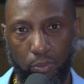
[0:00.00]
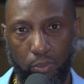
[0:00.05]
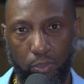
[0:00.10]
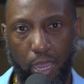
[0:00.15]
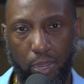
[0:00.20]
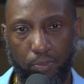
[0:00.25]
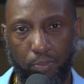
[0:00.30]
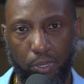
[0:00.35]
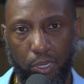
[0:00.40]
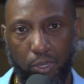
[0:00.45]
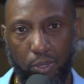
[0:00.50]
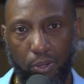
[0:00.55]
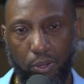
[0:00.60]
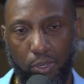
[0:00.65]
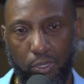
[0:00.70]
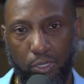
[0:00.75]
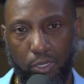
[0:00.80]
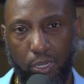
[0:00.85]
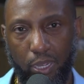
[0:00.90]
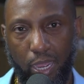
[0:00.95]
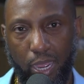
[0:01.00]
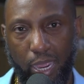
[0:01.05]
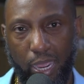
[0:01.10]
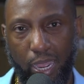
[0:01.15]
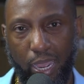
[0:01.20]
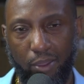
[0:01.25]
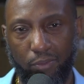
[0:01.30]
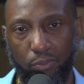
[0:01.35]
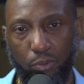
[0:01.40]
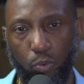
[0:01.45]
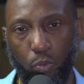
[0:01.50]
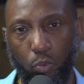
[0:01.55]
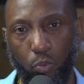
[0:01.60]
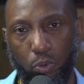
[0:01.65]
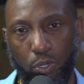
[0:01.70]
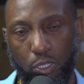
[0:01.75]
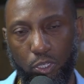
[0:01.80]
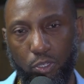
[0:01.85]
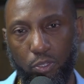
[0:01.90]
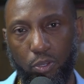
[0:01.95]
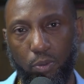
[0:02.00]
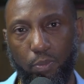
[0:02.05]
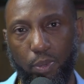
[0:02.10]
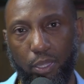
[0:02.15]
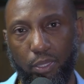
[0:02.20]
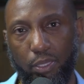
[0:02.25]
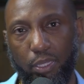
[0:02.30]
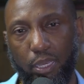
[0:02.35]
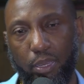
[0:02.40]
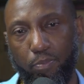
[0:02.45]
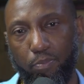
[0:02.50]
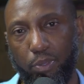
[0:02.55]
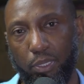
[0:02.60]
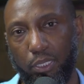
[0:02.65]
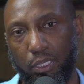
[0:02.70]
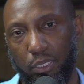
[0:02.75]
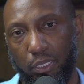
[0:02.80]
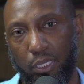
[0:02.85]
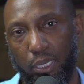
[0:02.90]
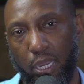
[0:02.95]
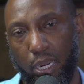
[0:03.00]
and because I have the wisdom and the ability